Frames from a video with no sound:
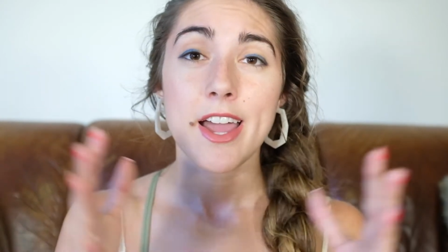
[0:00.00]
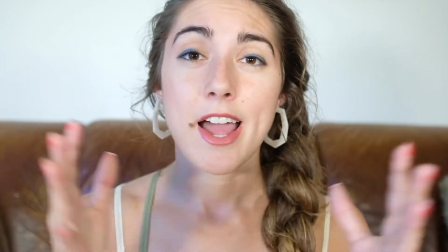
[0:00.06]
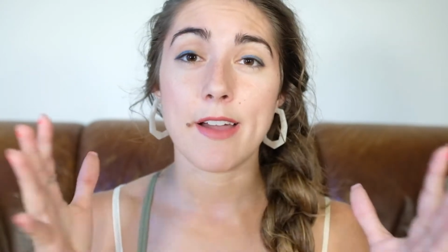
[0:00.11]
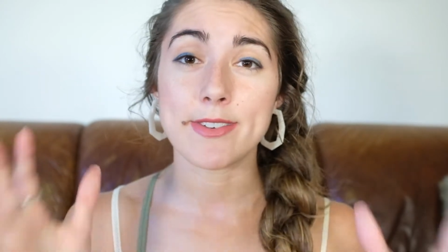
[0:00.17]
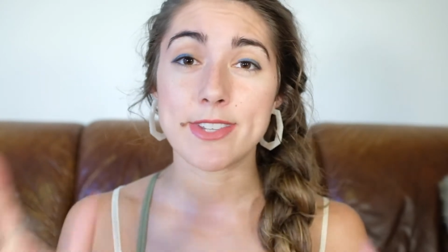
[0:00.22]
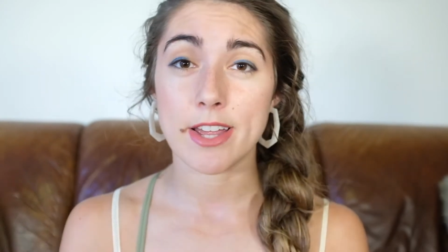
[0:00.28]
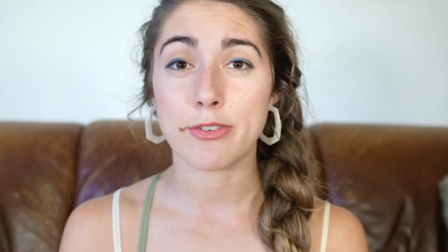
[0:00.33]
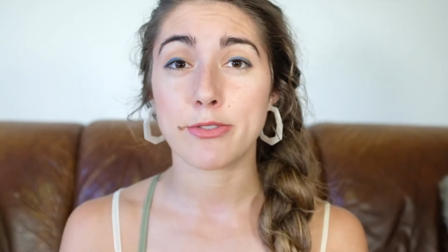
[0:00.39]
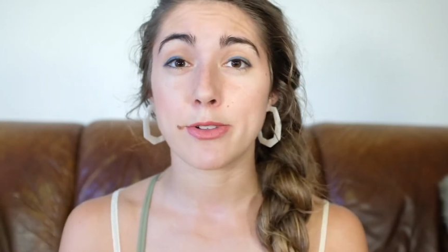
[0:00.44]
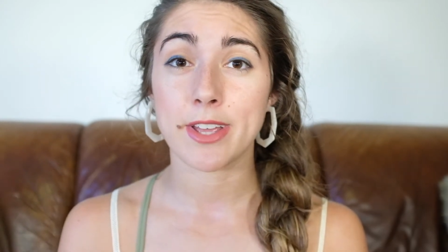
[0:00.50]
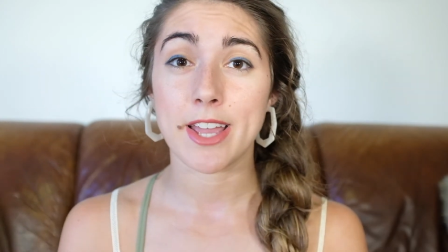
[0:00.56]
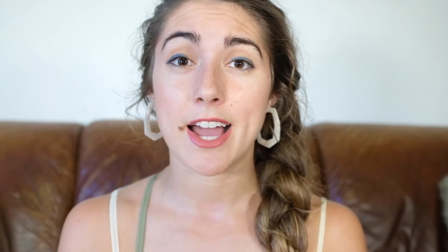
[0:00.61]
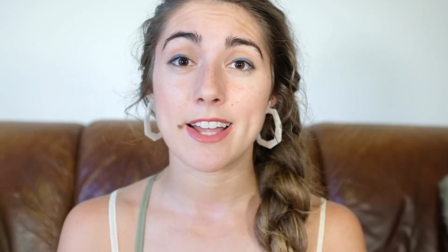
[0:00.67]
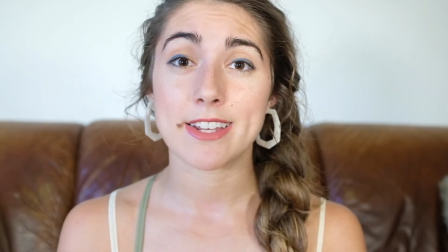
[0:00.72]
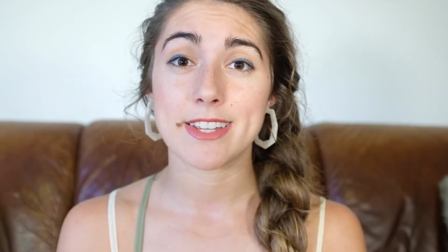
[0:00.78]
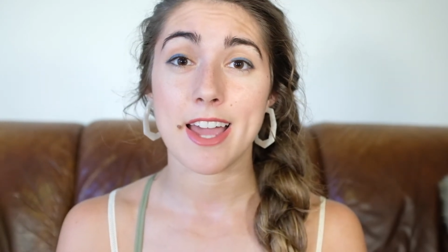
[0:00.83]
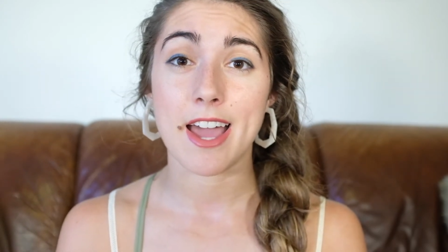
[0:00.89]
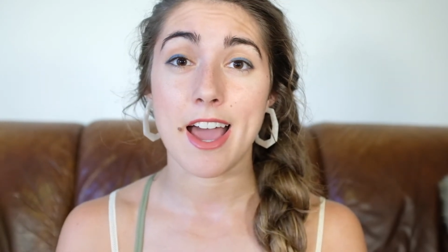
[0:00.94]
I've definitely
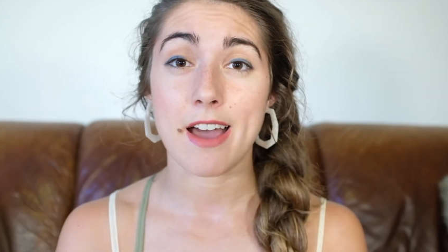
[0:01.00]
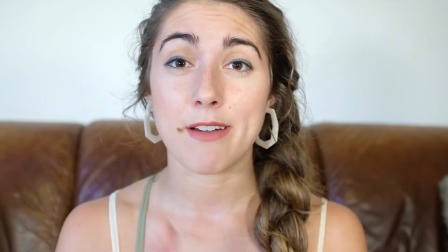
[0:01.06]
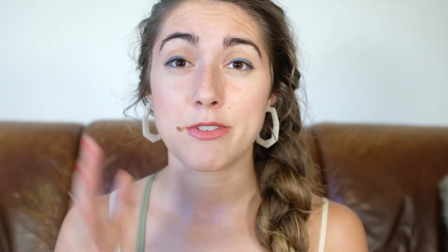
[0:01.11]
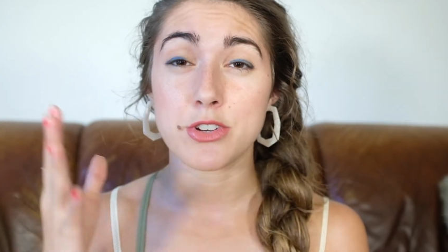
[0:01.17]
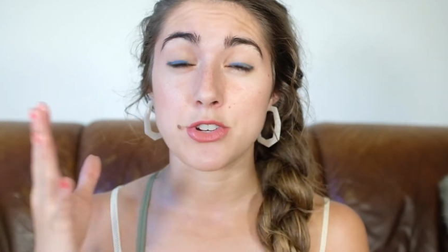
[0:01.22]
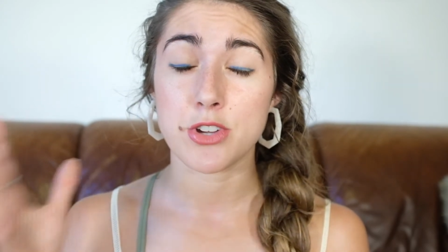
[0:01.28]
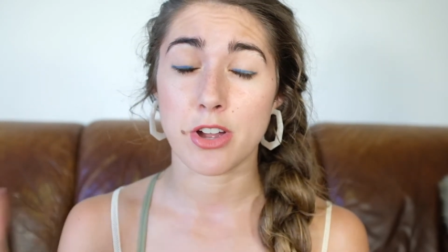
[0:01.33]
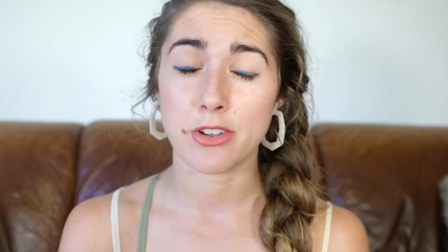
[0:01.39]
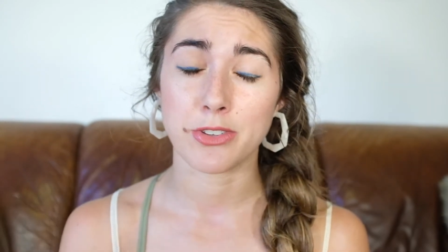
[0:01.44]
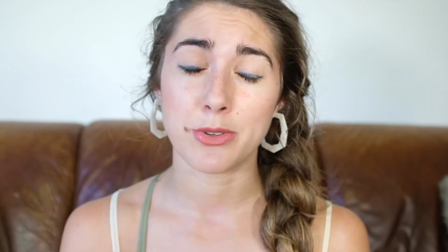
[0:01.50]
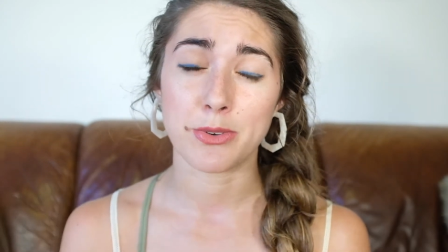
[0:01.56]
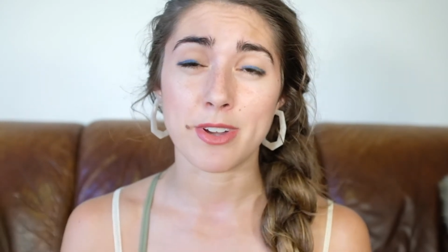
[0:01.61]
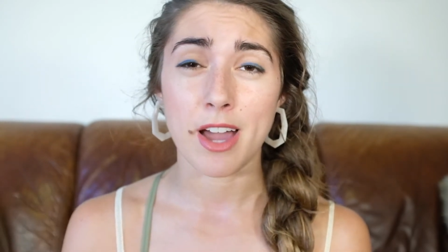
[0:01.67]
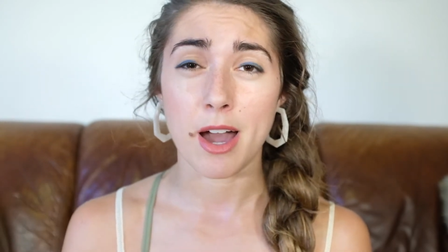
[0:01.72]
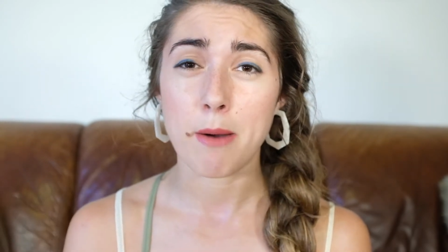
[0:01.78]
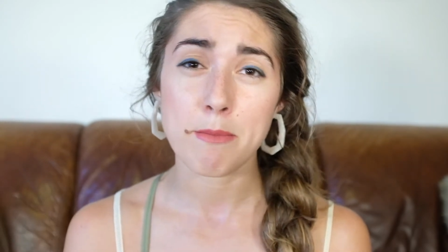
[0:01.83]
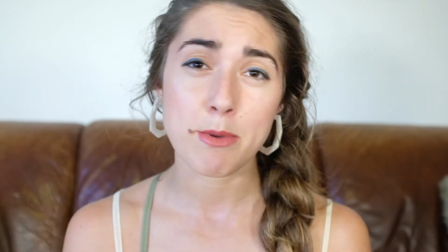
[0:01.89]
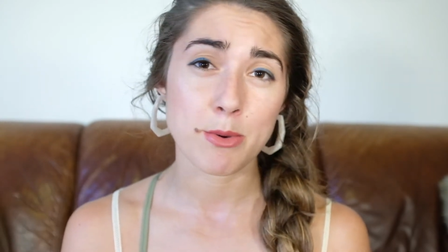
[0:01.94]
had to have John Luke
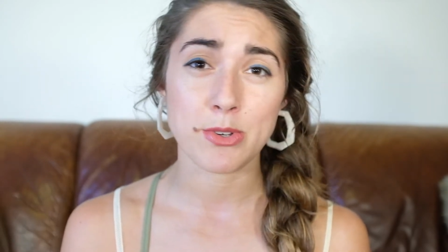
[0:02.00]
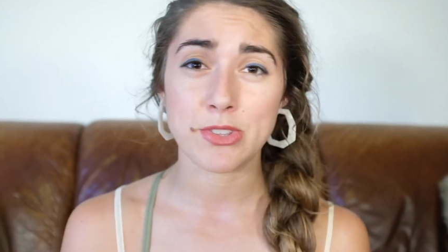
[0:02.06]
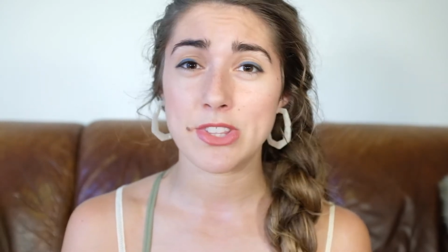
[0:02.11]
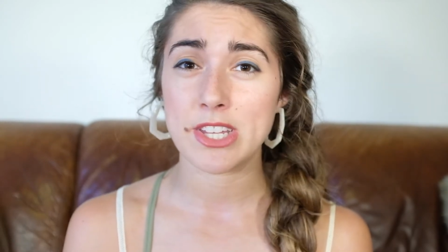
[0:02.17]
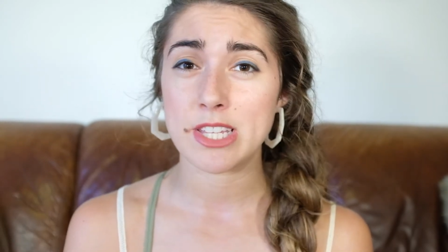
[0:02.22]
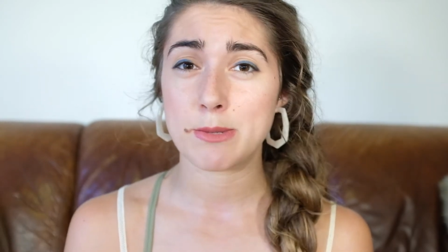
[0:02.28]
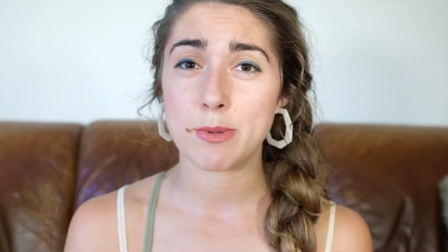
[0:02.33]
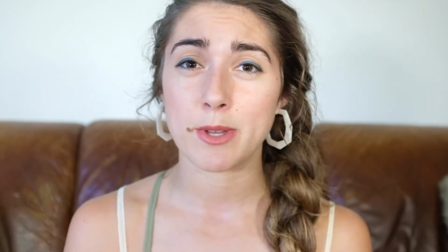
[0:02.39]
help me with this,